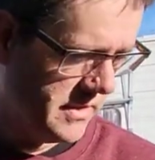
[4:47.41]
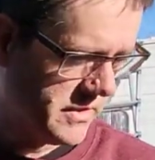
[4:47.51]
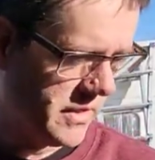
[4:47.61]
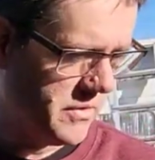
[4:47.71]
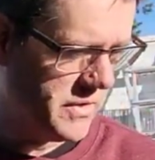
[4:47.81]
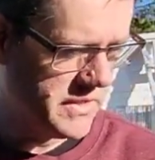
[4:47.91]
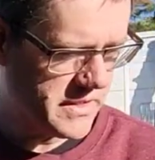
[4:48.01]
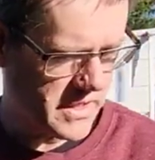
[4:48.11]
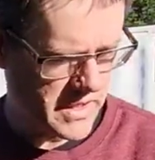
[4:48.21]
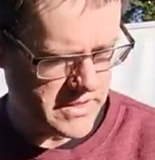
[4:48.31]
So it's
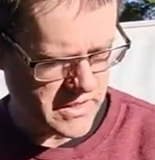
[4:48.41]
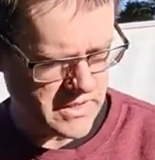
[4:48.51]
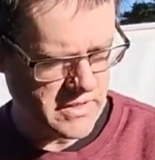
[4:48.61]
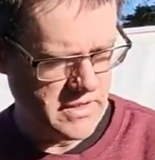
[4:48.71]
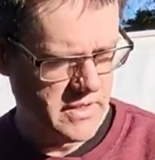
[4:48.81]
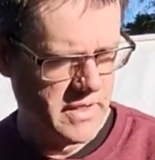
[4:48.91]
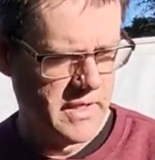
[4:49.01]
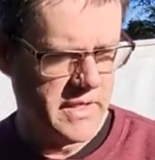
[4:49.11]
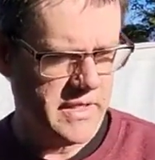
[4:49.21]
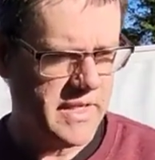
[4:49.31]
a it's a
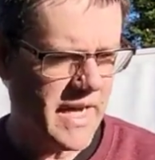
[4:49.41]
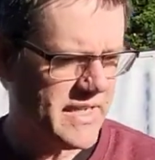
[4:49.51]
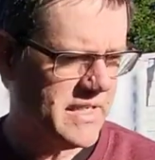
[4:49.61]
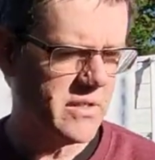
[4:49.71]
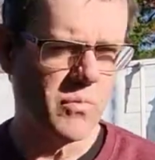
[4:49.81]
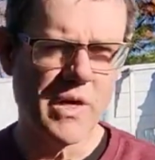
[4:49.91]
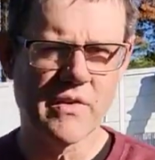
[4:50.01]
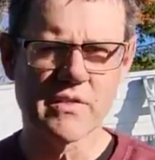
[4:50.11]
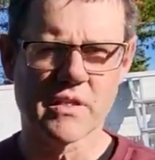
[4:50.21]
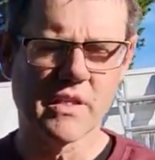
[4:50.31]
neat idea to way
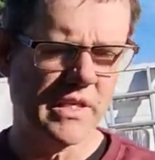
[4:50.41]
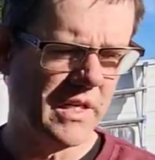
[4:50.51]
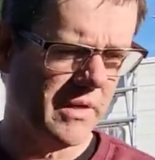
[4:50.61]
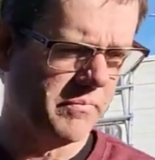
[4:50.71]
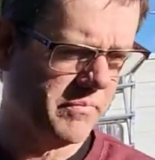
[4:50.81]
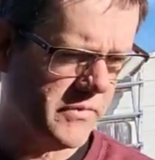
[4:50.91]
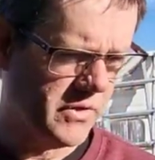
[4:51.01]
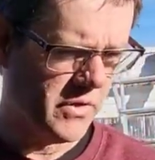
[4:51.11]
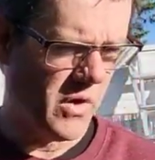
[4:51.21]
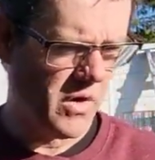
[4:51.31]
to clean up
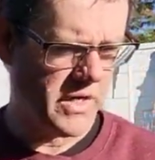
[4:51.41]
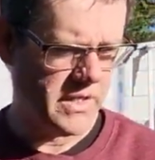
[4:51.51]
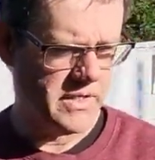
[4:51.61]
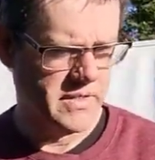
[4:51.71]
your awning.